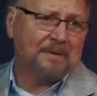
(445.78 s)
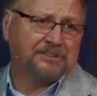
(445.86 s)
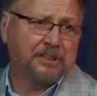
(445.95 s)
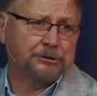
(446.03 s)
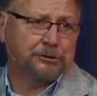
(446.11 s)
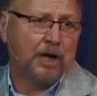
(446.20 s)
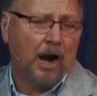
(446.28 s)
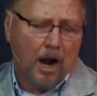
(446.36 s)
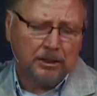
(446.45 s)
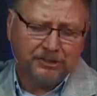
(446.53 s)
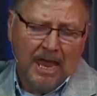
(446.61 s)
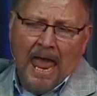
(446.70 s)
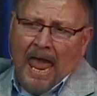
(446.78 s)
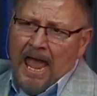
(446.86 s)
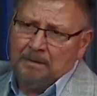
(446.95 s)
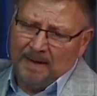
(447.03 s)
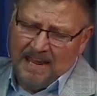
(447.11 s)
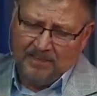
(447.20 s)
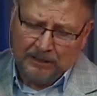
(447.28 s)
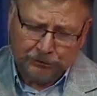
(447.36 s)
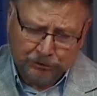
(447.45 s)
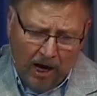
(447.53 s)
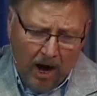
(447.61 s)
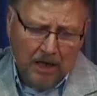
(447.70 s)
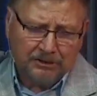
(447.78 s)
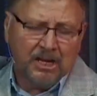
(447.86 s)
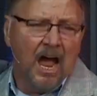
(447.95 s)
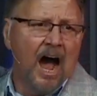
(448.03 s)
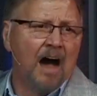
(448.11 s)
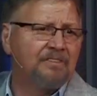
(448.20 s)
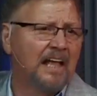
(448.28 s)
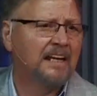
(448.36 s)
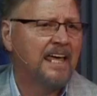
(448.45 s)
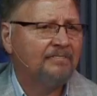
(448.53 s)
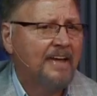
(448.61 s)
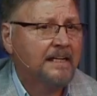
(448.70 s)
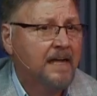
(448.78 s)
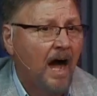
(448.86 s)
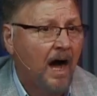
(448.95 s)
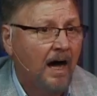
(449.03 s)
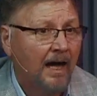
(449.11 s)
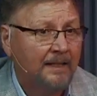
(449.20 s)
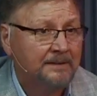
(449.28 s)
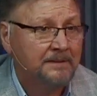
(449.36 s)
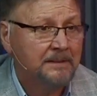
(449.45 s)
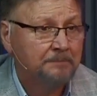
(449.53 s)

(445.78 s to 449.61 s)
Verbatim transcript: as a church and be the church of the living God,